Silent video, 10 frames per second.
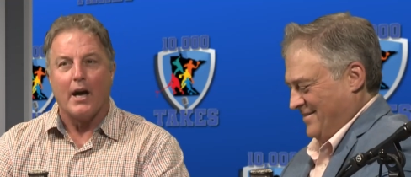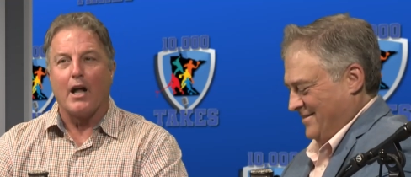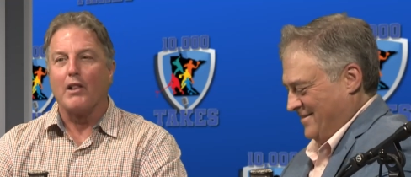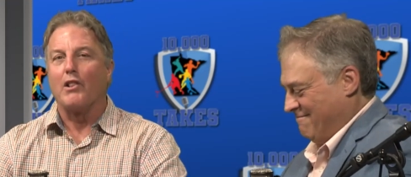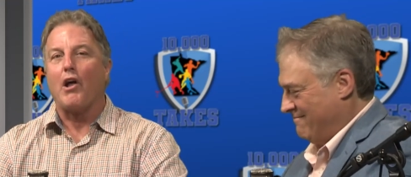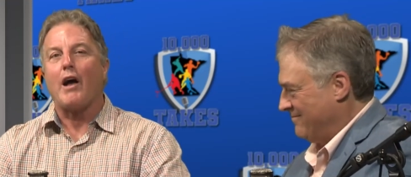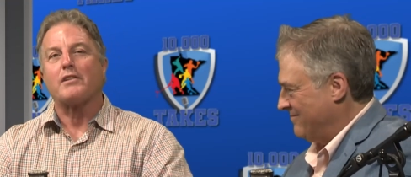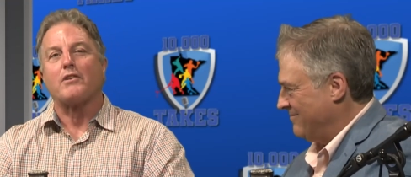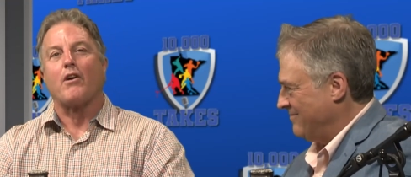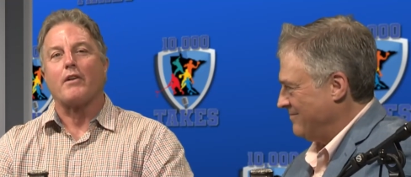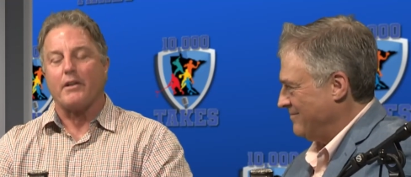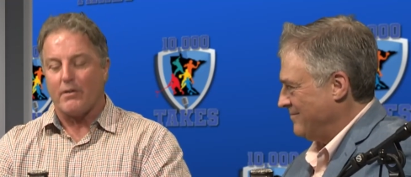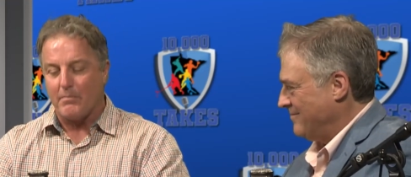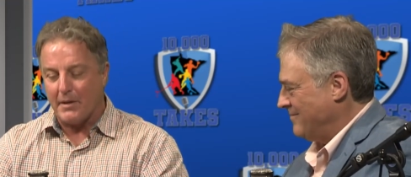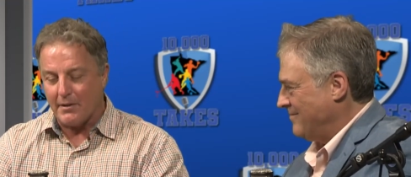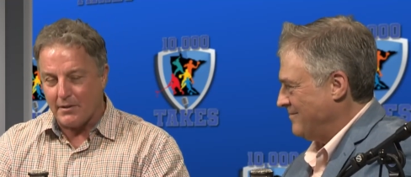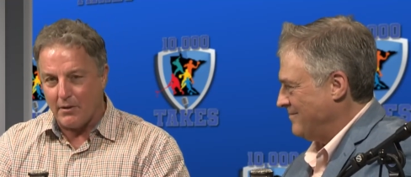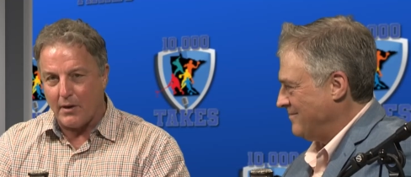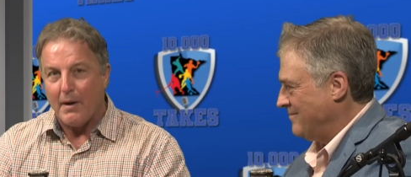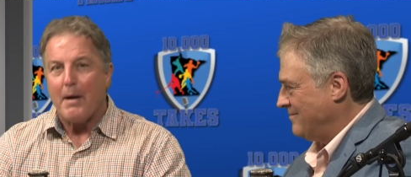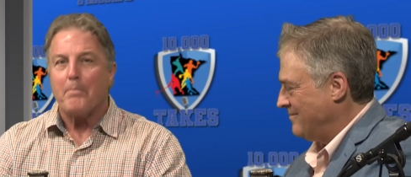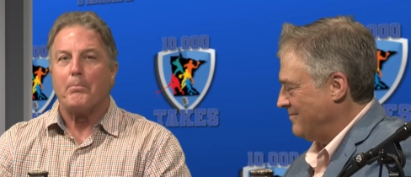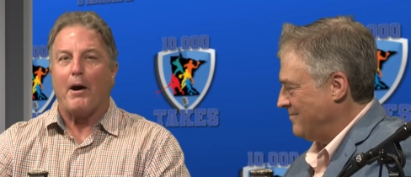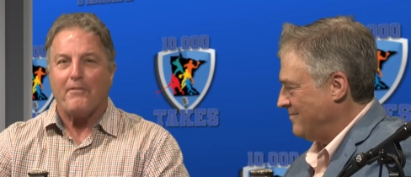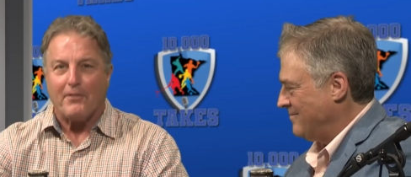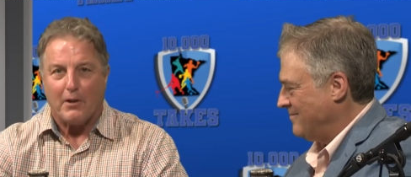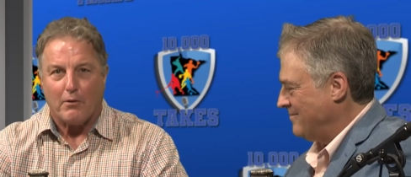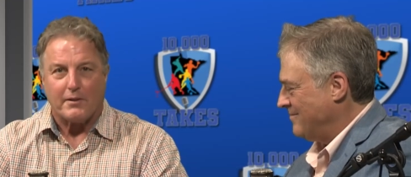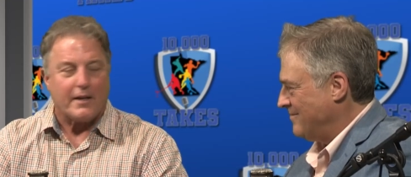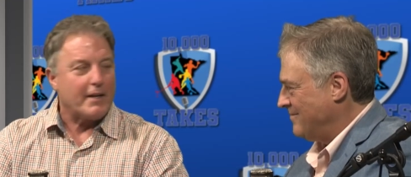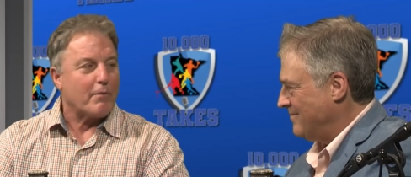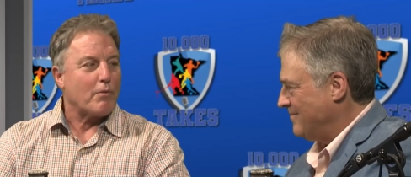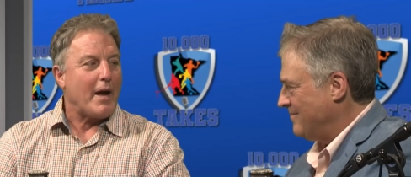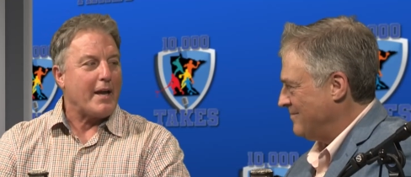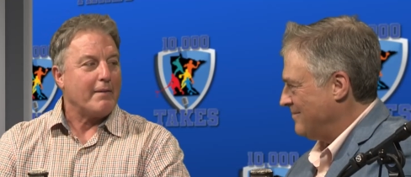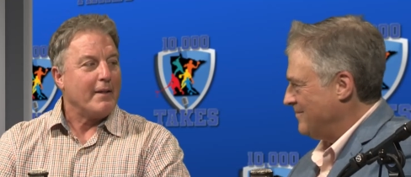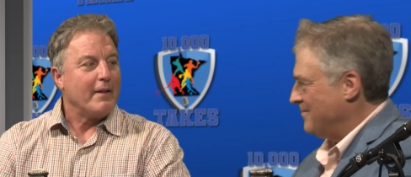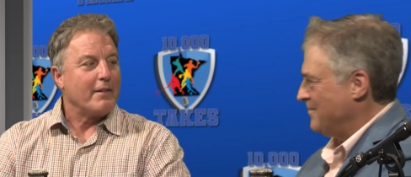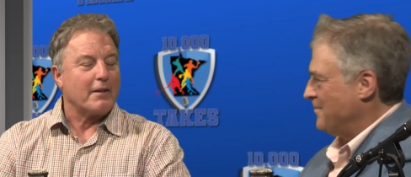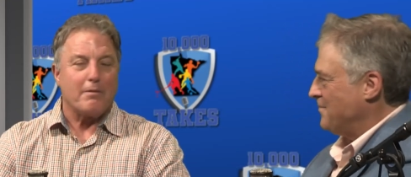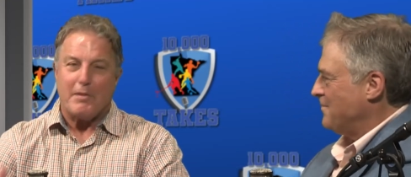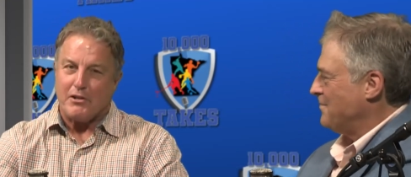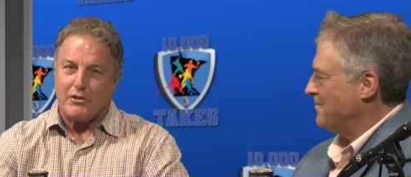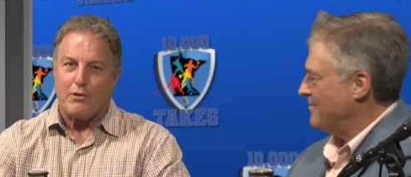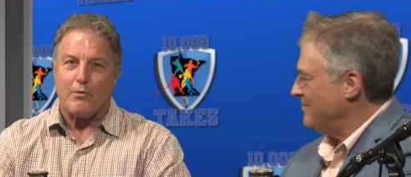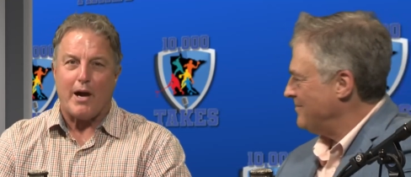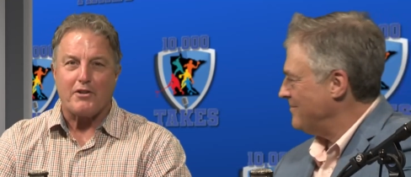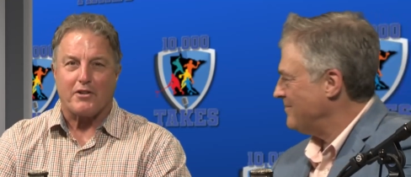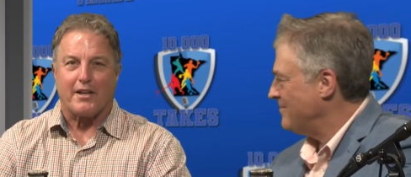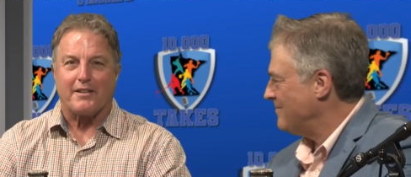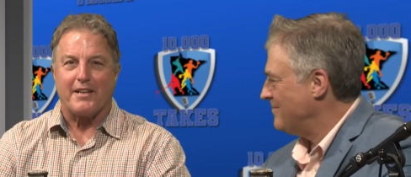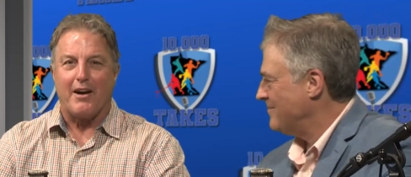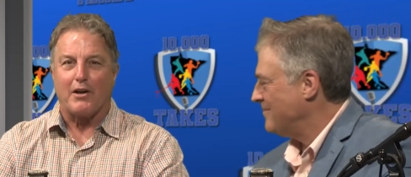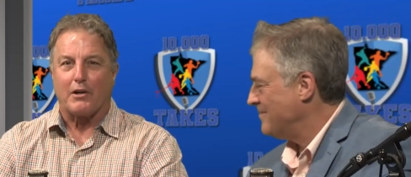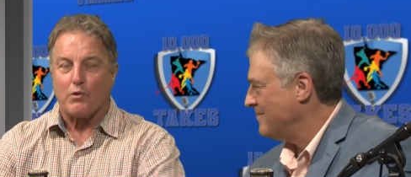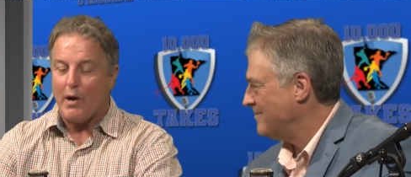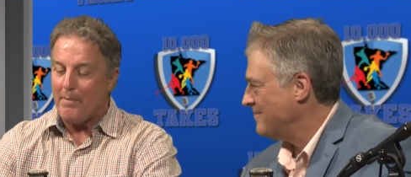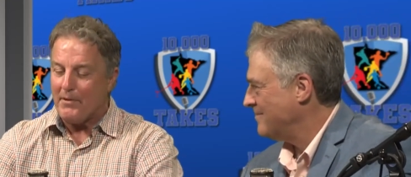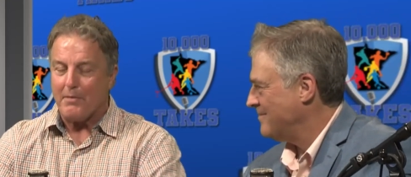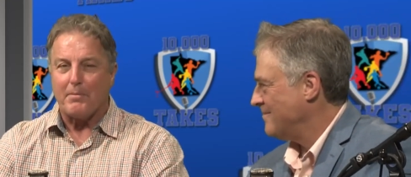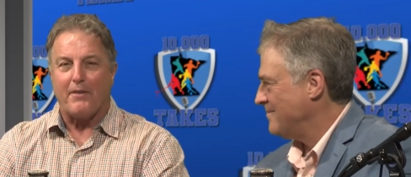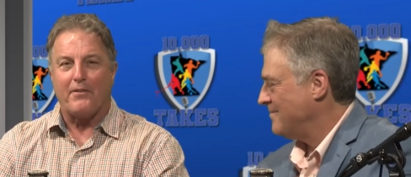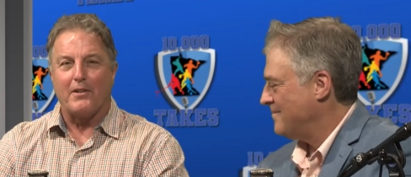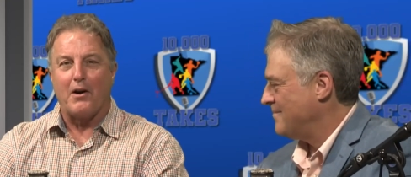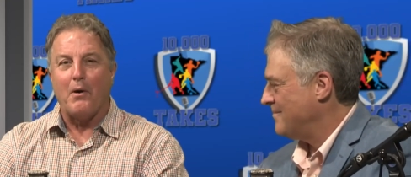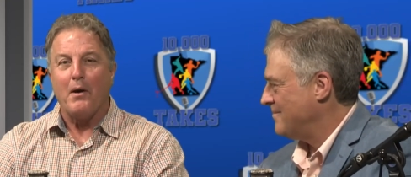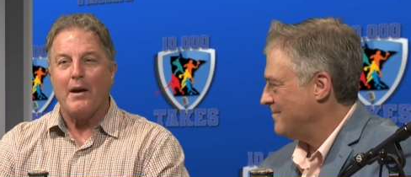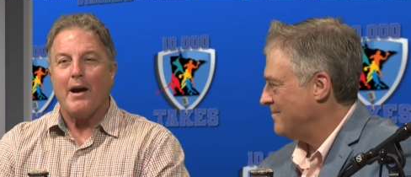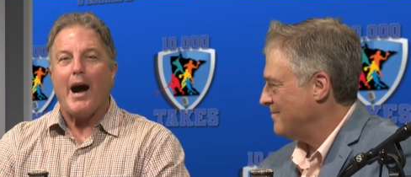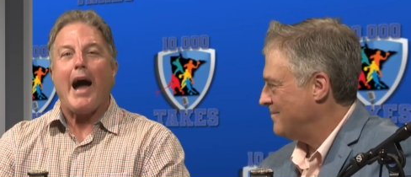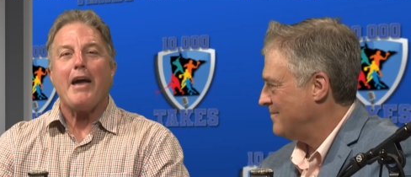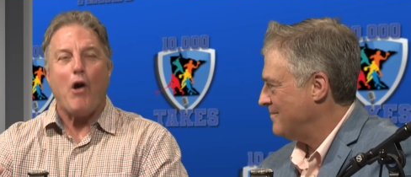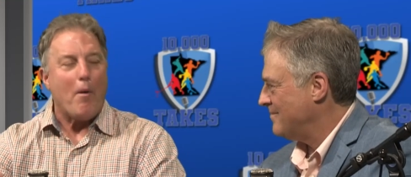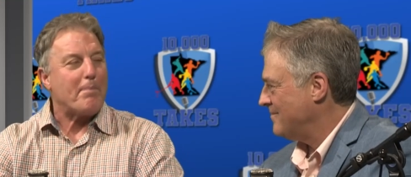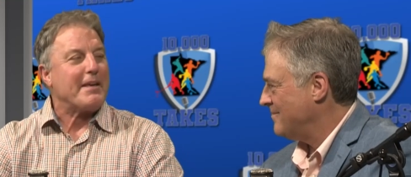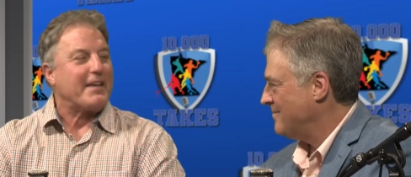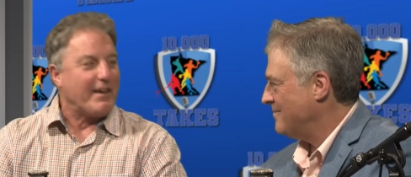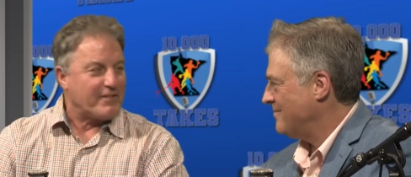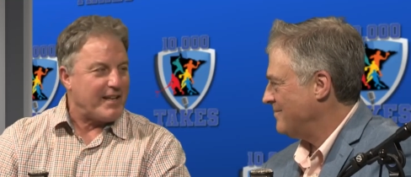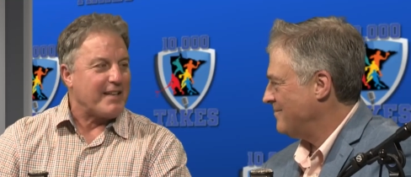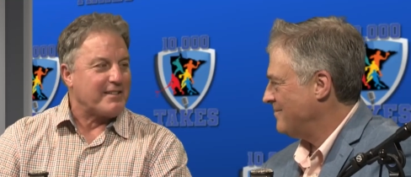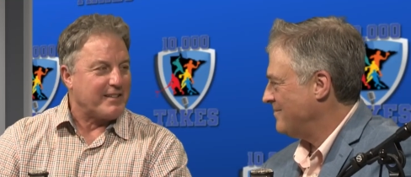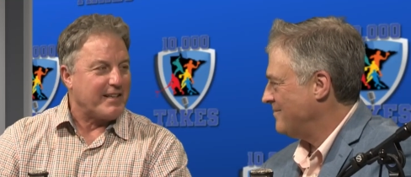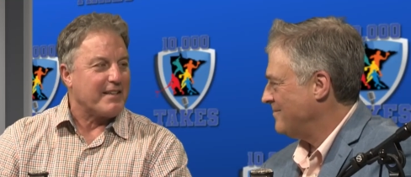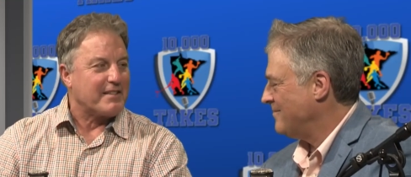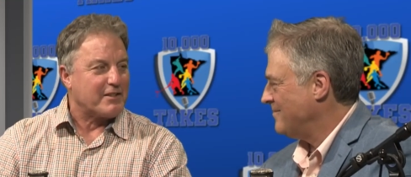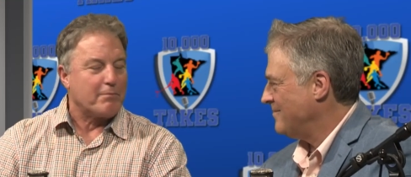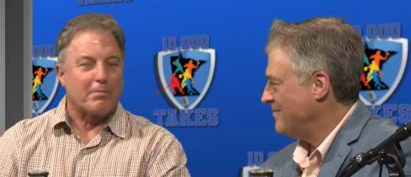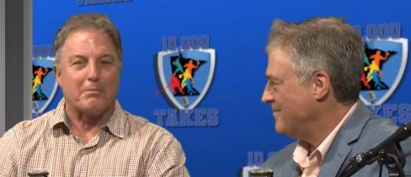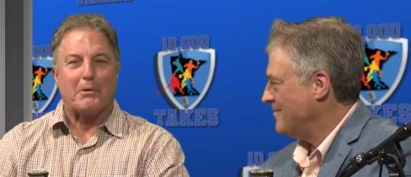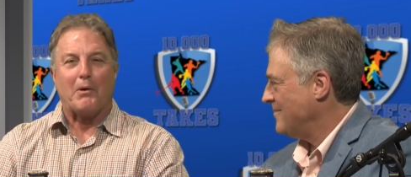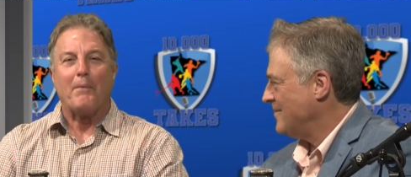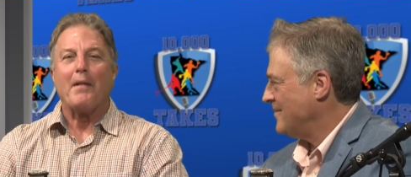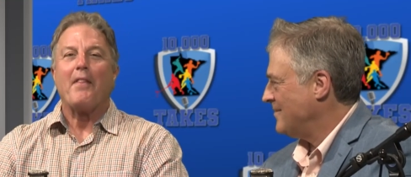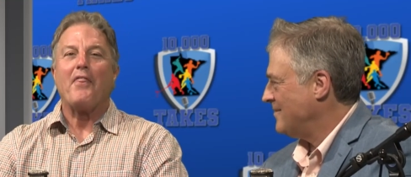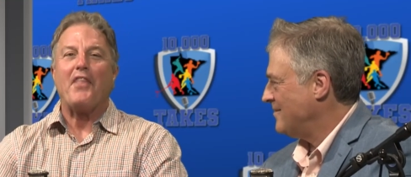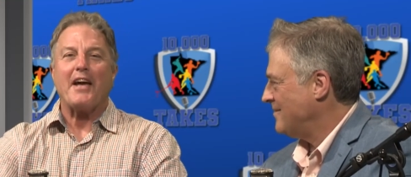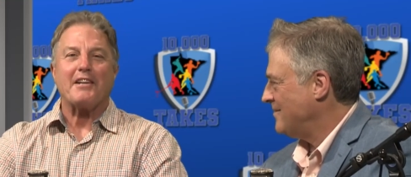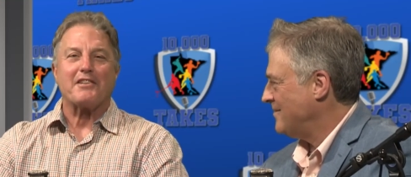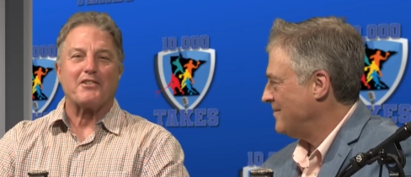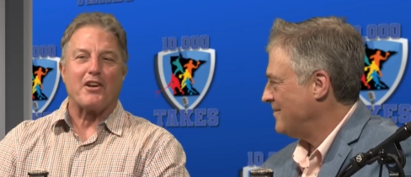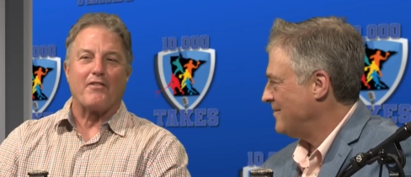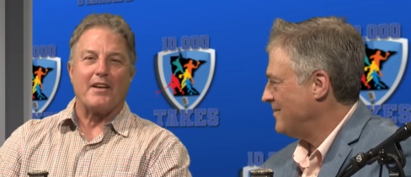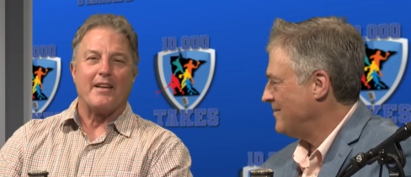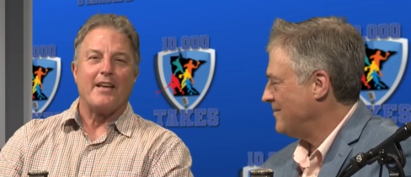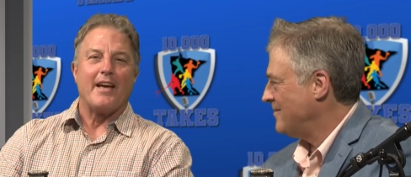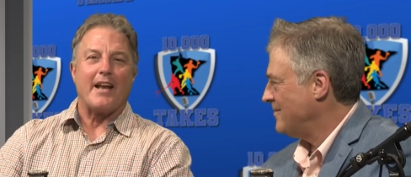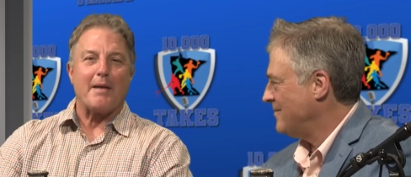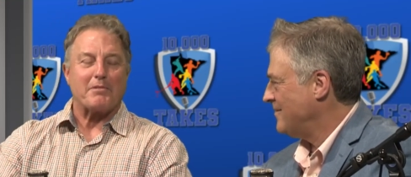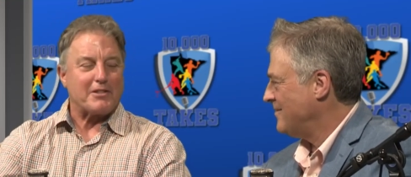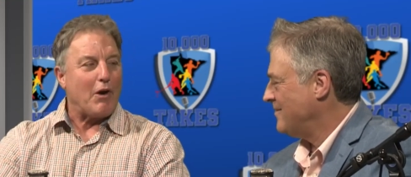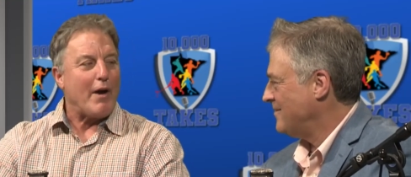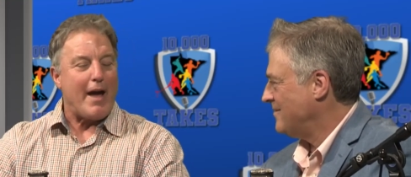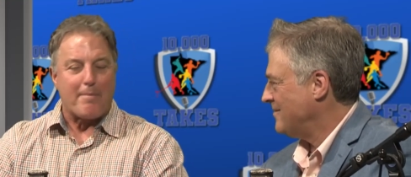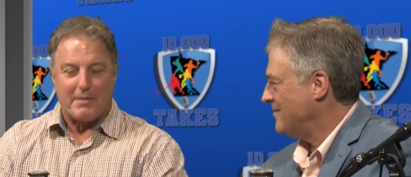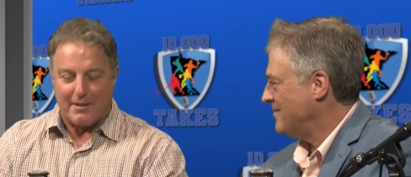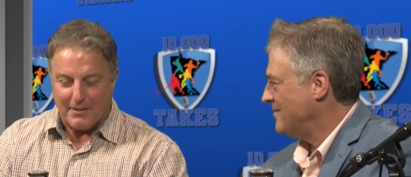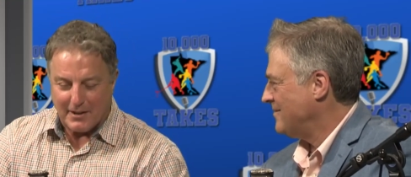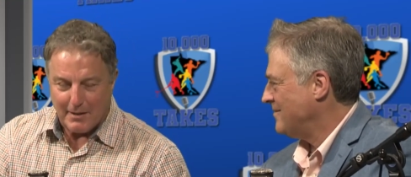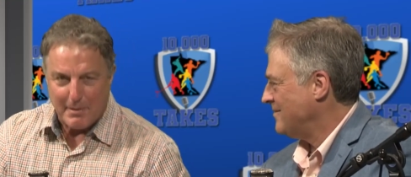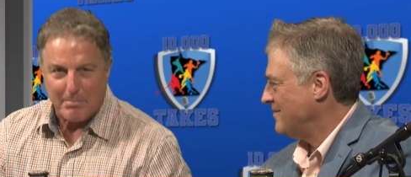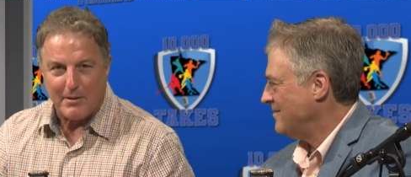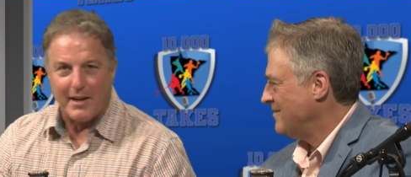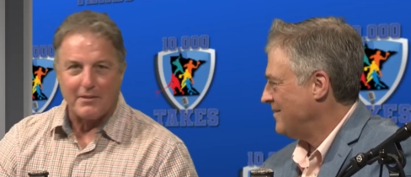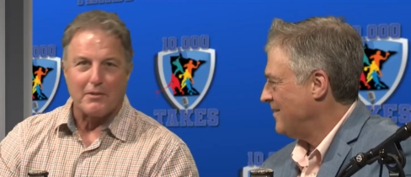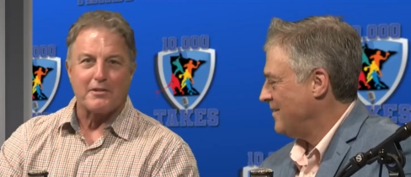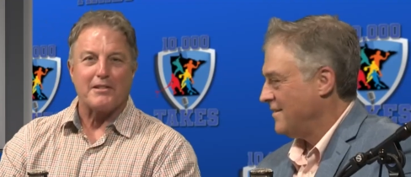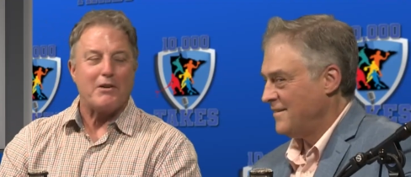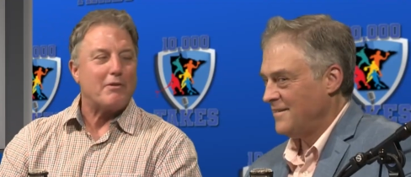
Speaker 1: a lost art here in Minnesota. Buffalo did it right. The commissioner, Roger Goodell, grew up near near Buffalo. I hope he gives that city a Super Bowl. They deserve it, and I'm so happy they're going to be playing those snow